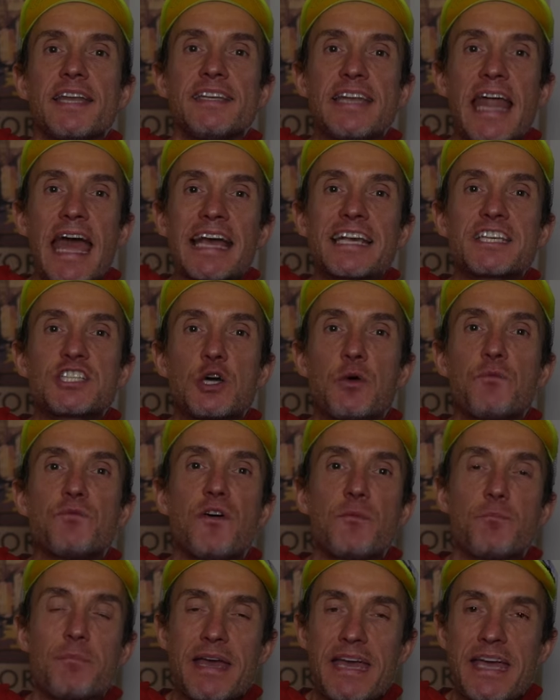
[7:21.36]
Next up
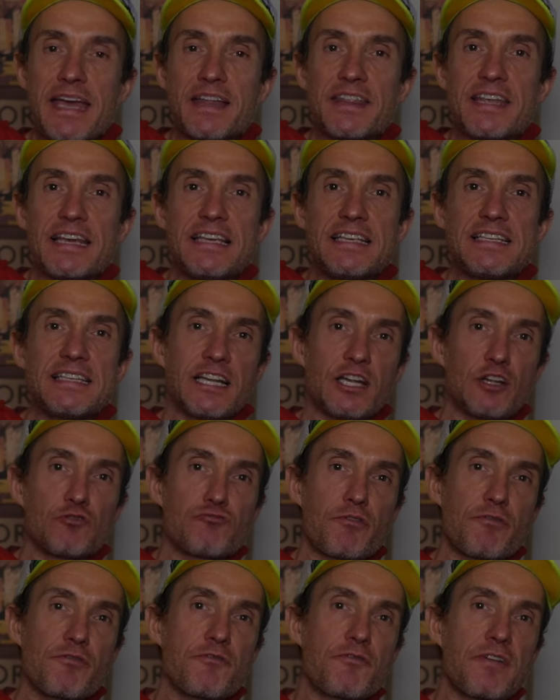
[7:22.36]
for me are these little
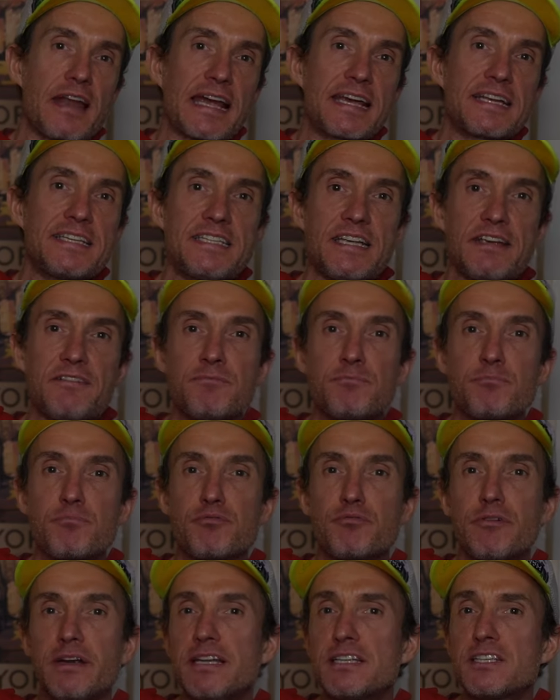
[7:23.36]
reflective
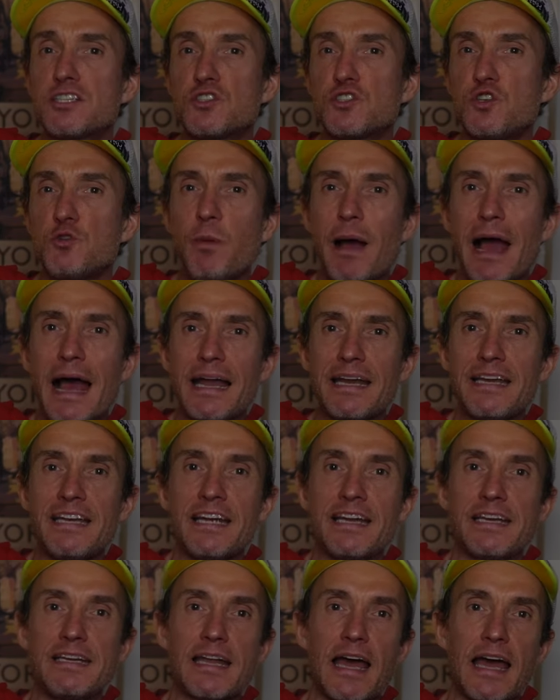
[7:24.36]
prints, super handy
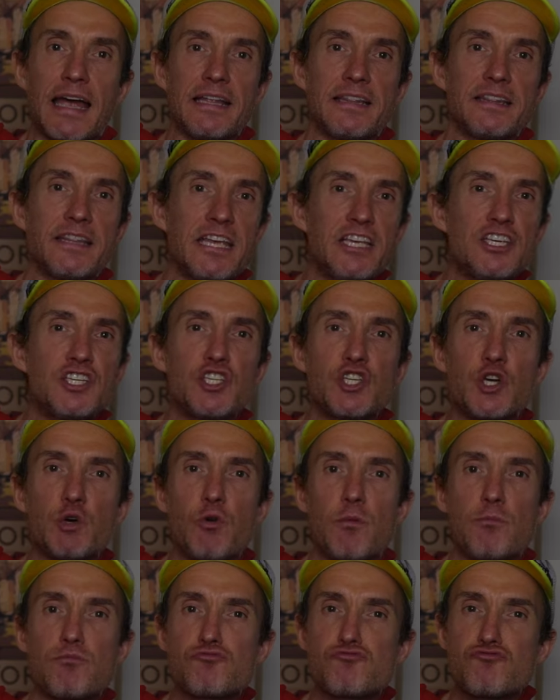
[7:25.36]
at night. These
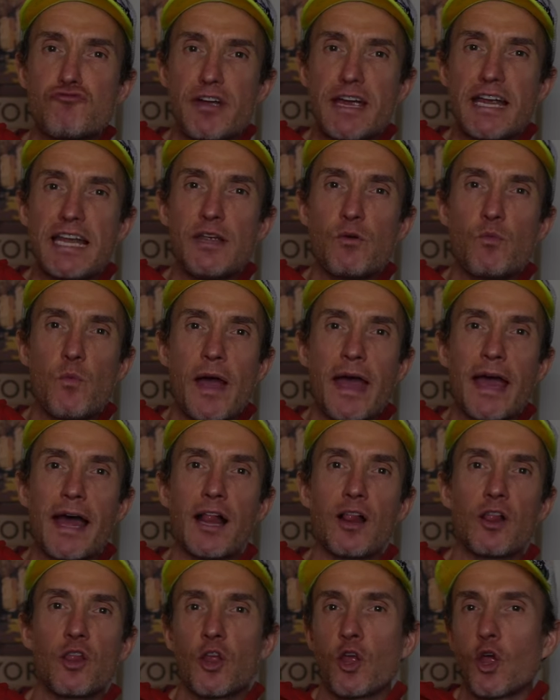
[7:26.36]
show up really
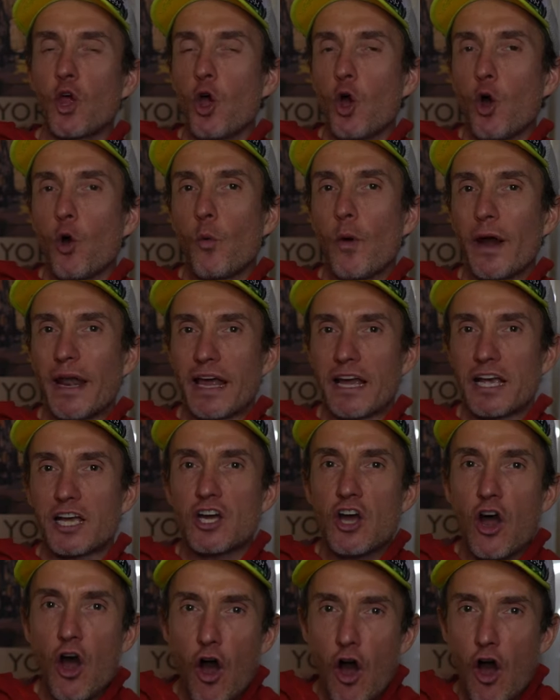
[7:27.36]
well when a
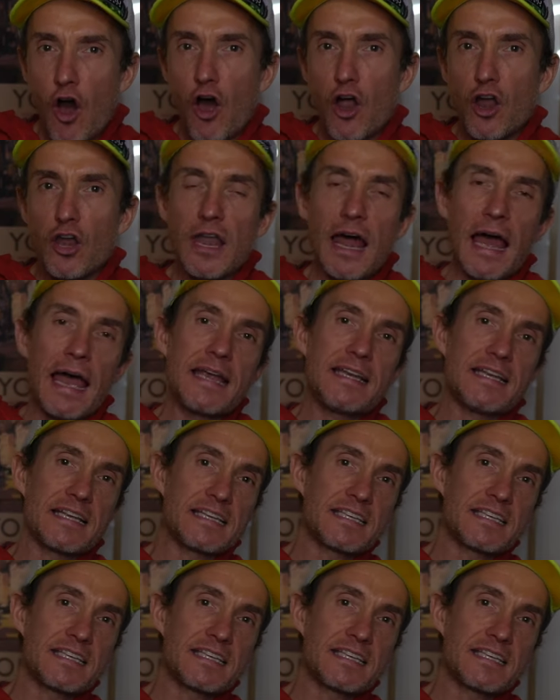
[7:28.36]
car light, a